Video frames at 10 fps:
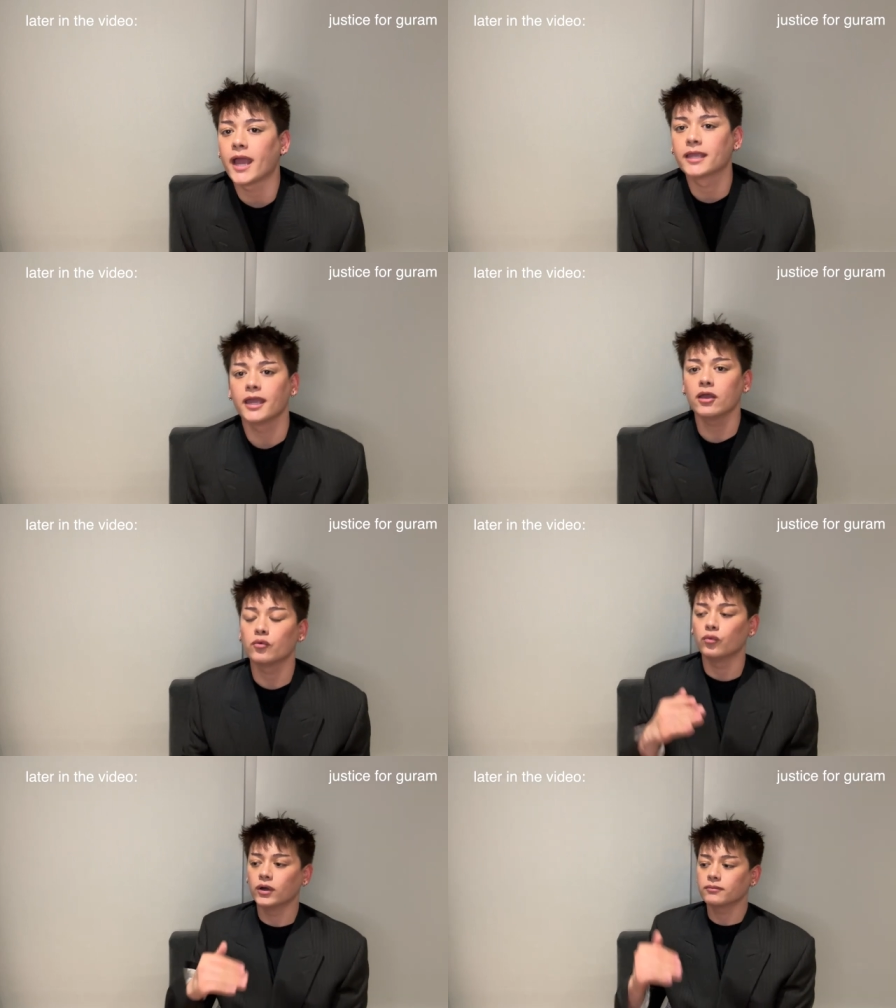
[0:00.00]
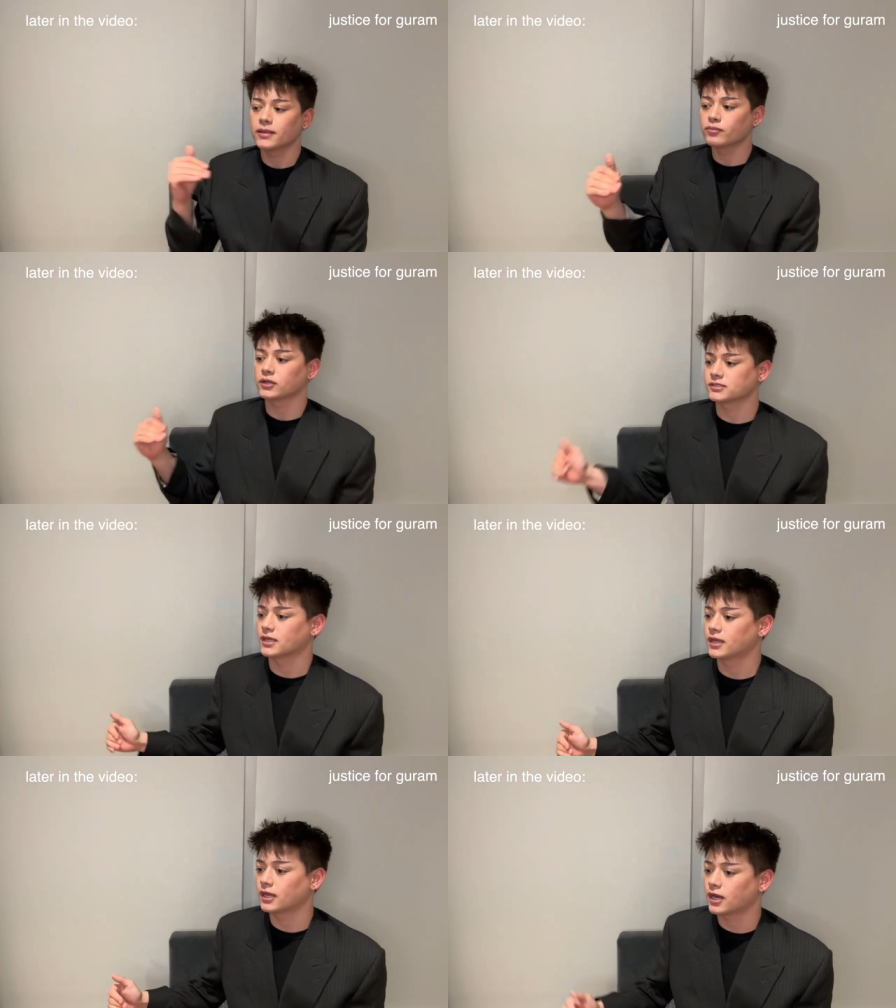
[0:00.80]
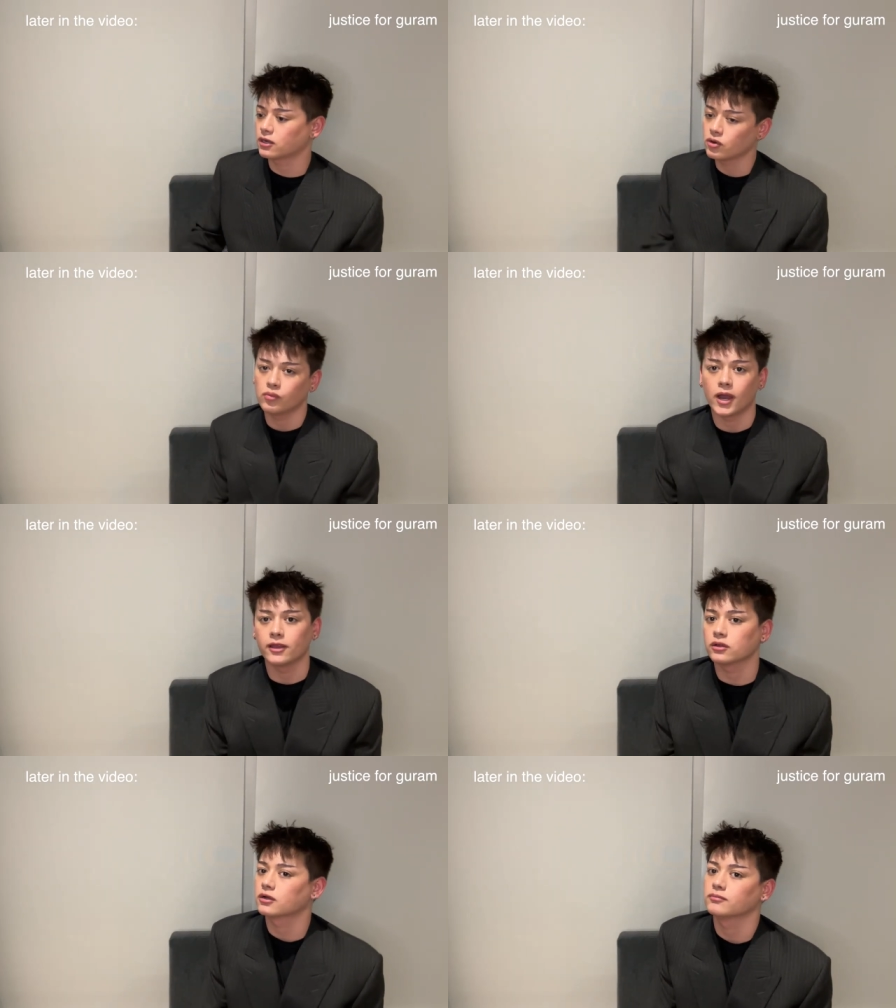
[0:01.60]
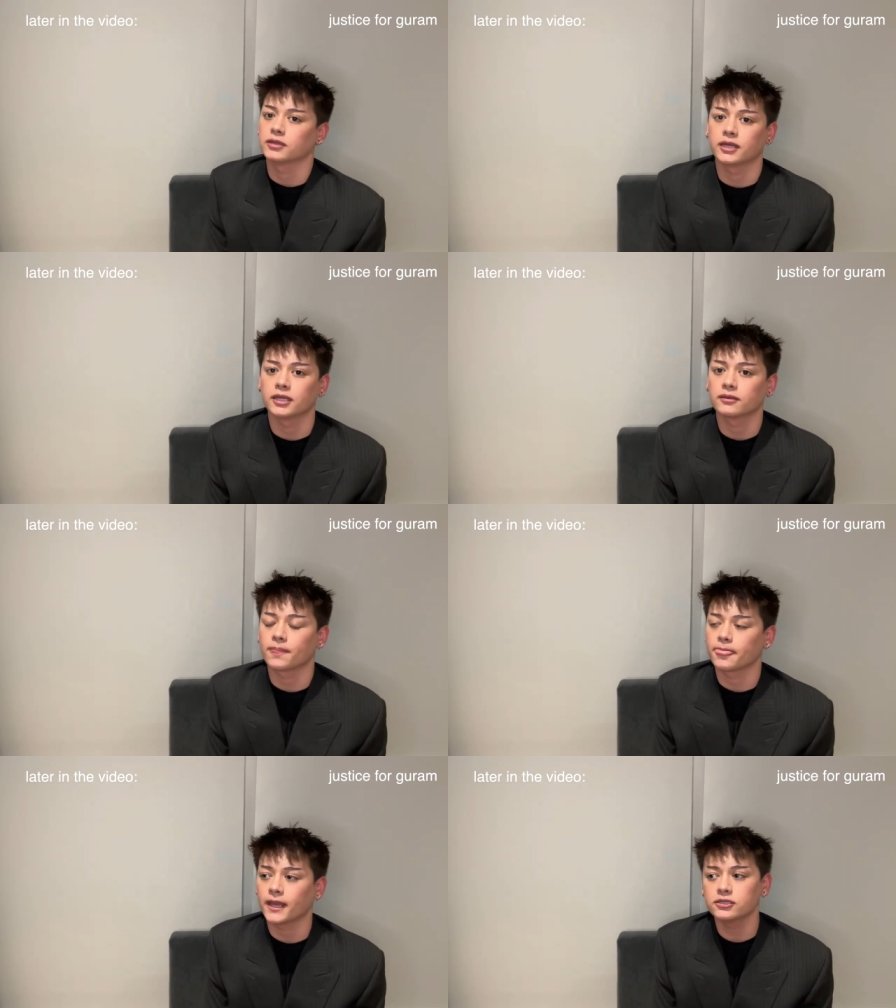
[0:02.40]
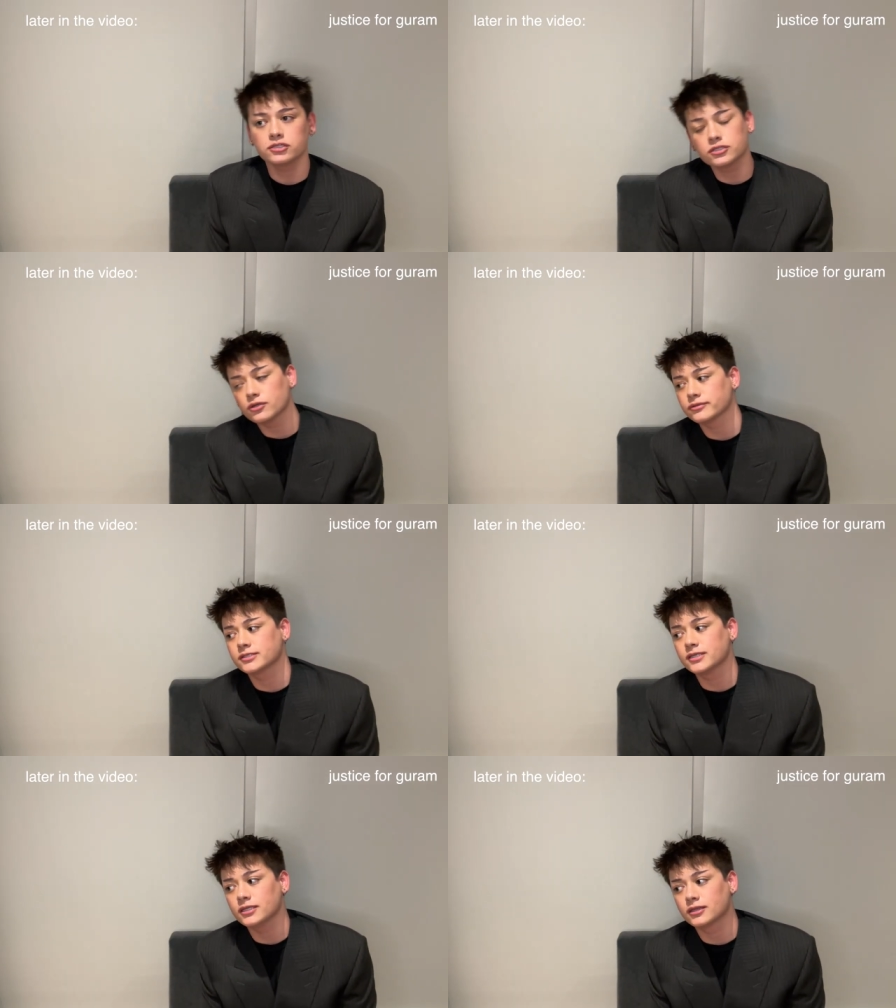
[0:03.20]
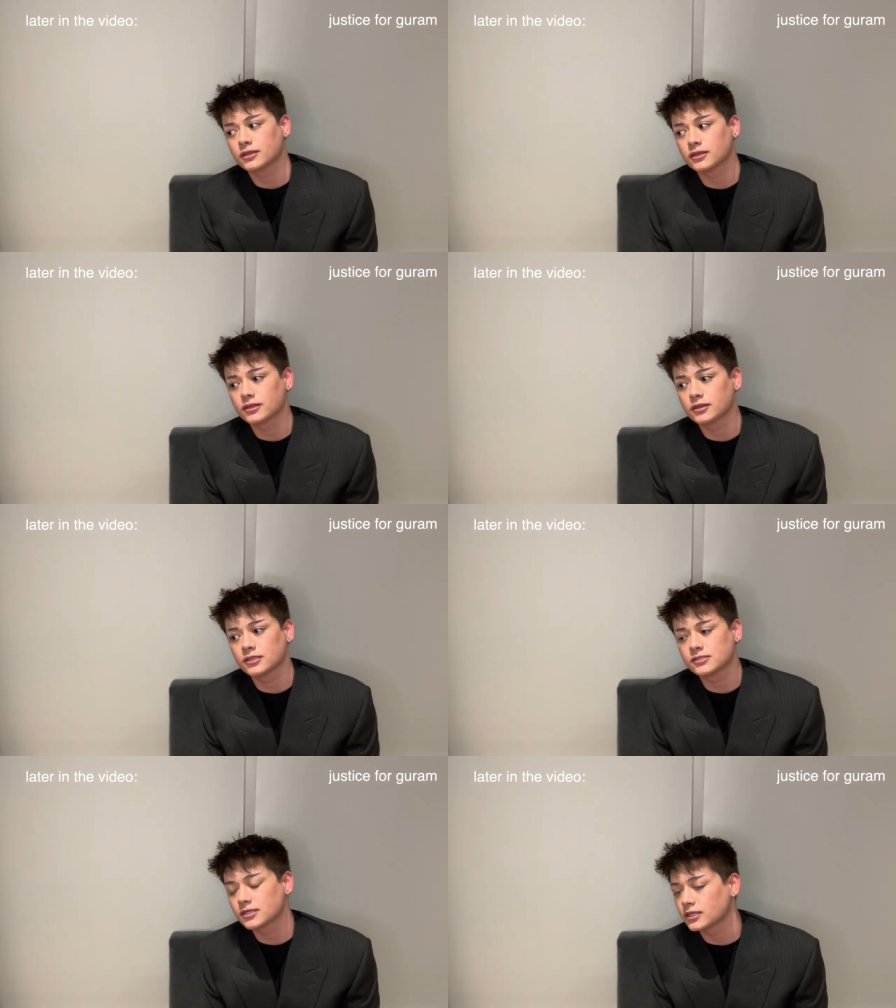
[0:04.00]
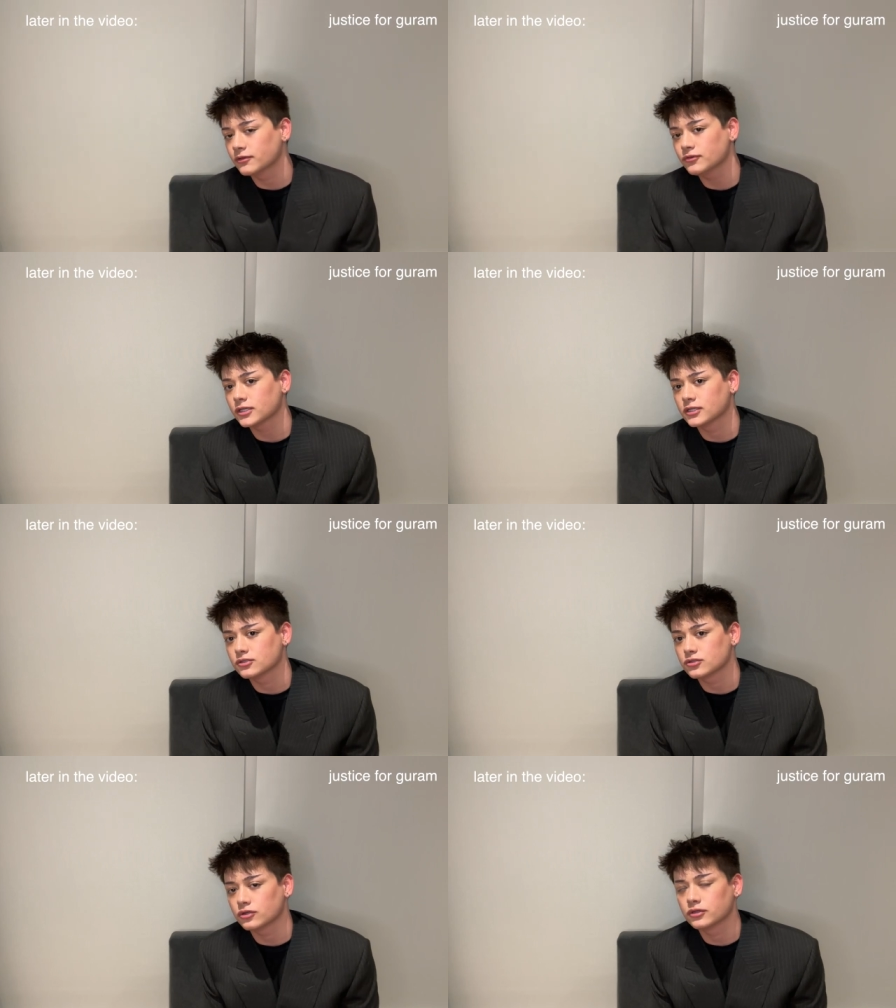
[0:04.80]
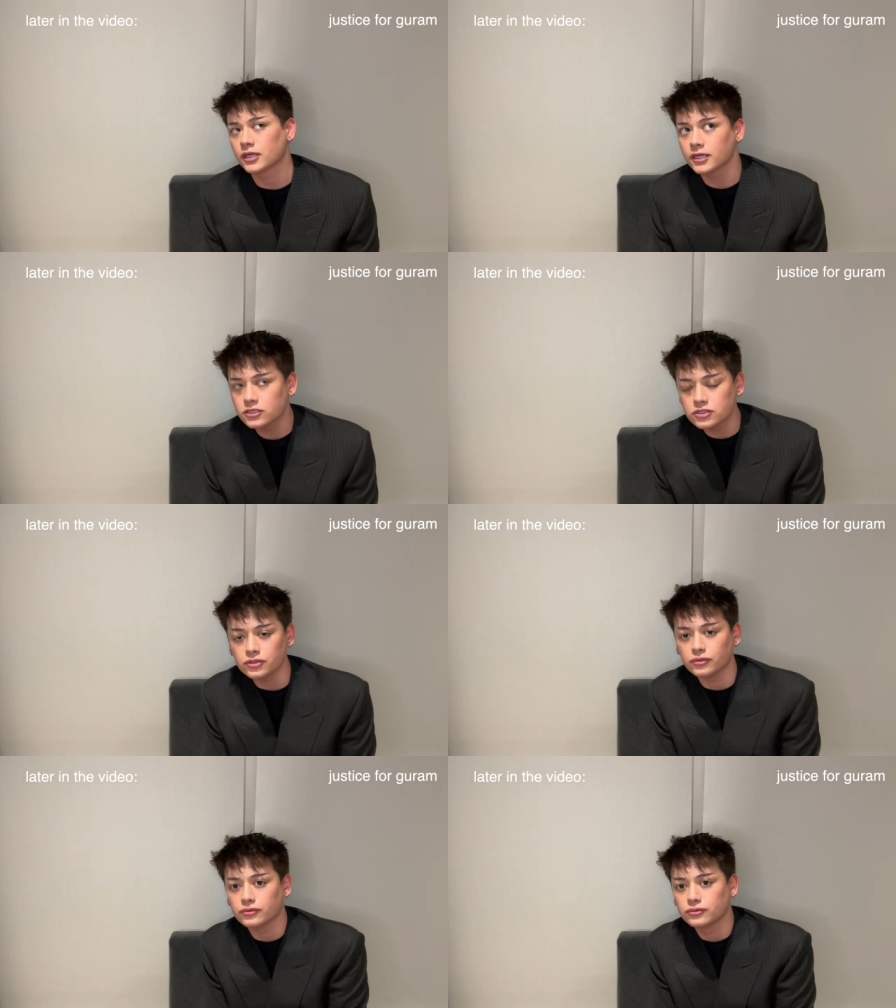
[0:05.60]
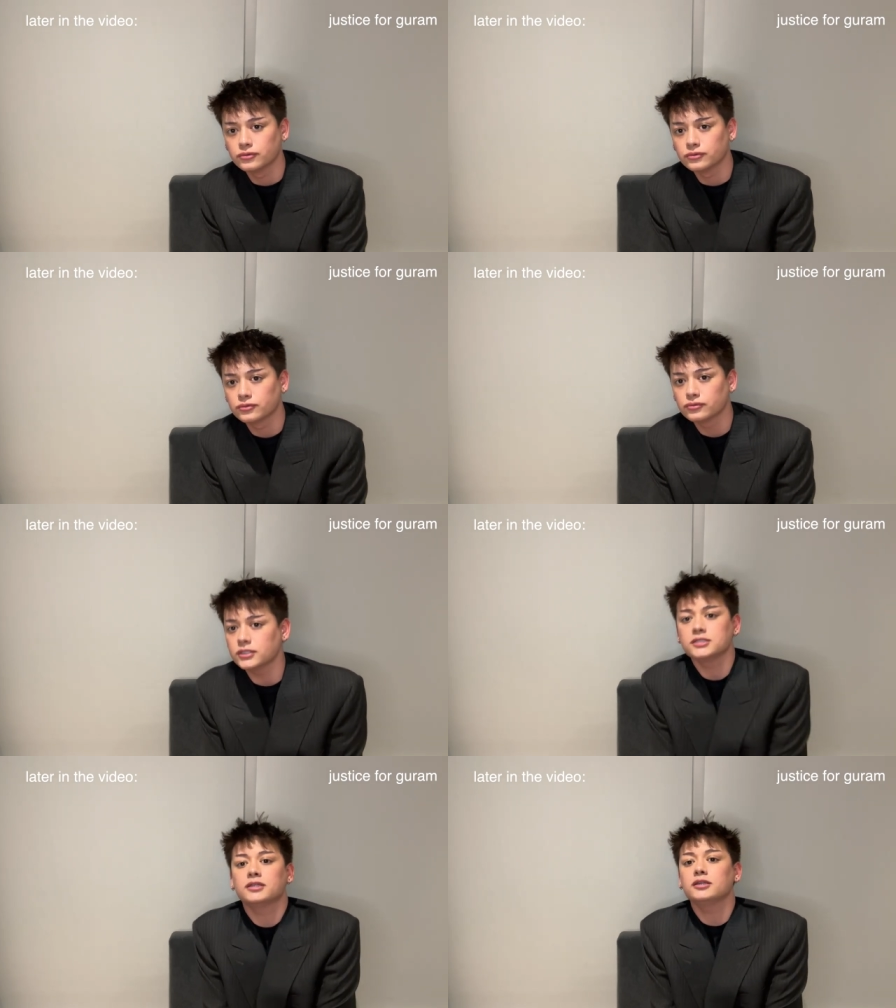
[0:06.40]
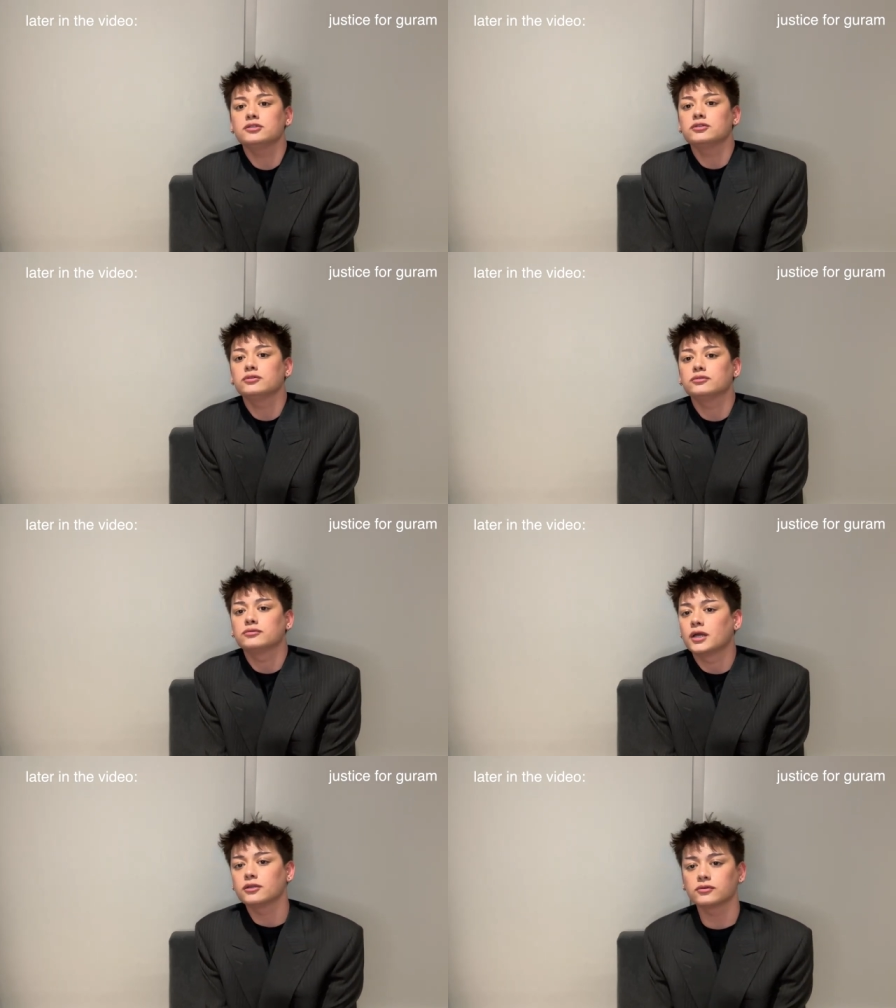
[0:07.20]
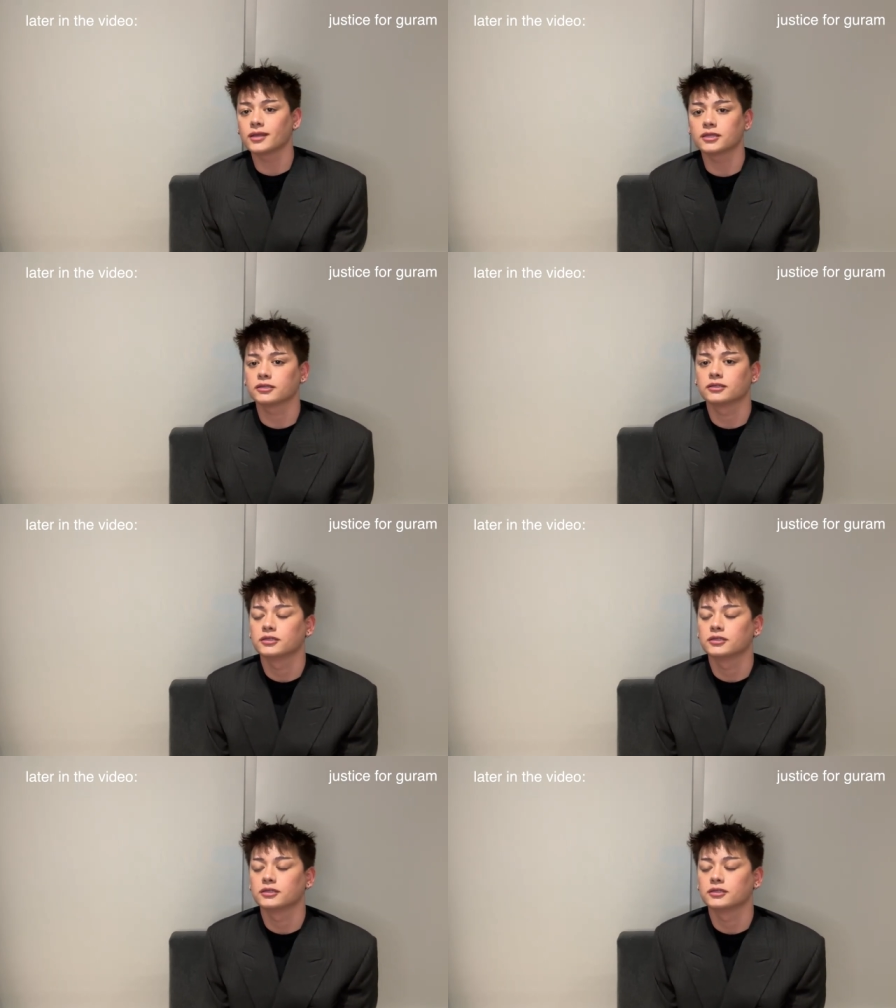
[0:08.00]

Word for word: I get what people are saying and I know why they're complaining. I just don't see the significance or the issue. What's the issue? I don't get it.